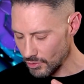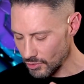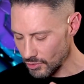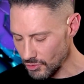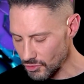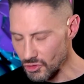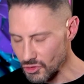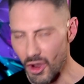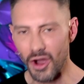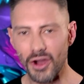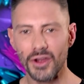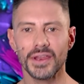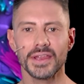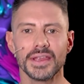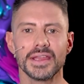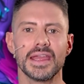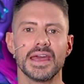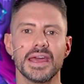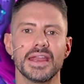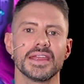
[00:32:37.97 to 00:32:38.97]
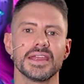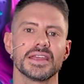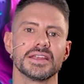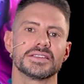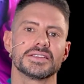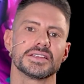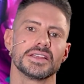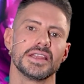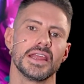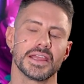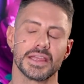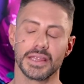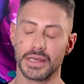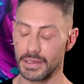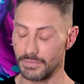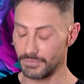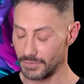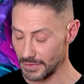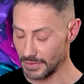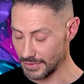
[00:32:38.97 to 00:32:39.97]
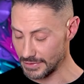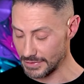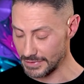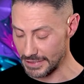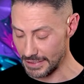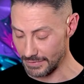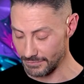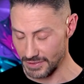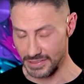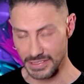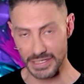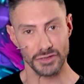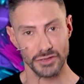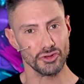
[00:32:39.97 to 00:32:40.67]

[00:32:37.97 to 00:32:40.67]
Not getting into negativity,